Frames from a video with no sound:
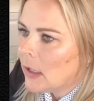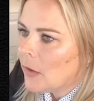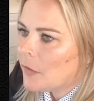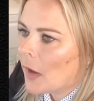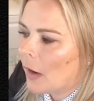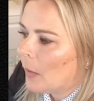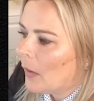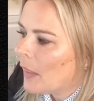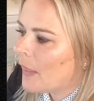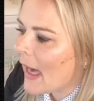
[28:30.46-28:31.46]
So
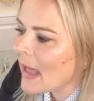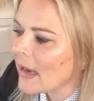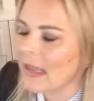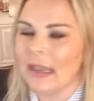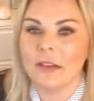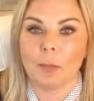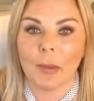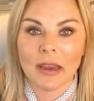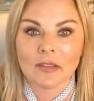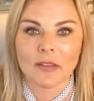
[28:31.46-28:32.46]
that is
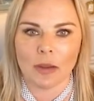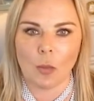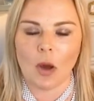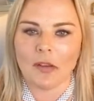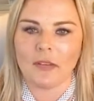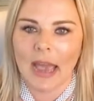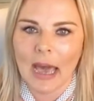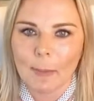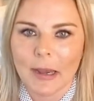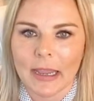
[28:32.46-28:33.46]
basically what is
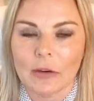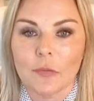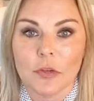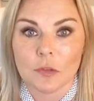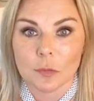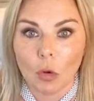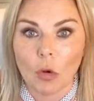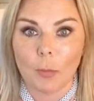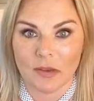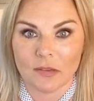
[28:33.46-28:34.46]
happening for
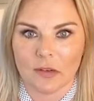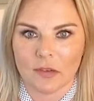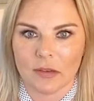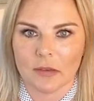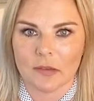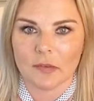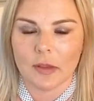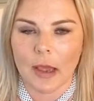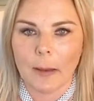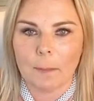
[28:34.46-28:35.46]
small businesses.
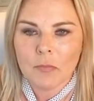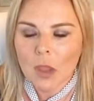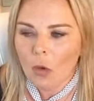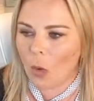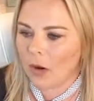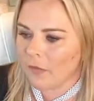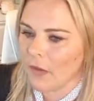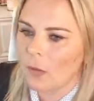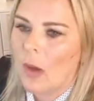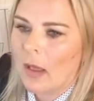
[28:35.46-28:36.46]
One of
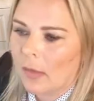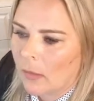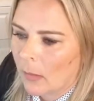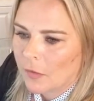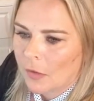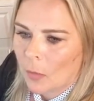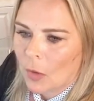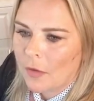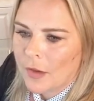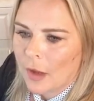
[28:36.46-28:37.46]

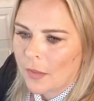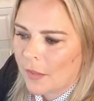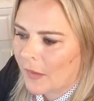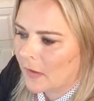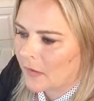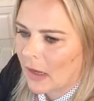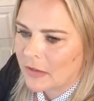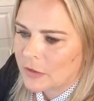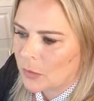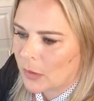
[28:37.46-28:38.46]
the other things that
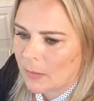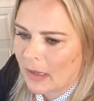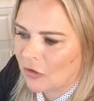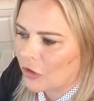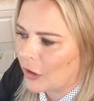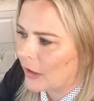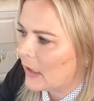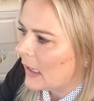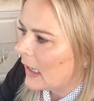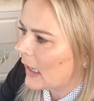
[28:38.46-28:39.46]
I do want to
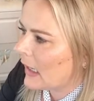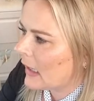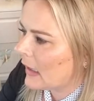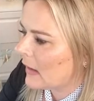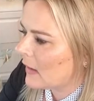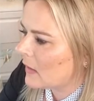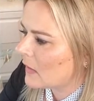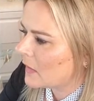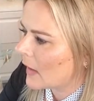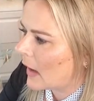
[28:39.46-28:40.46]
mention
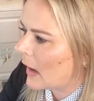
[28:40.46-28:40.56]
is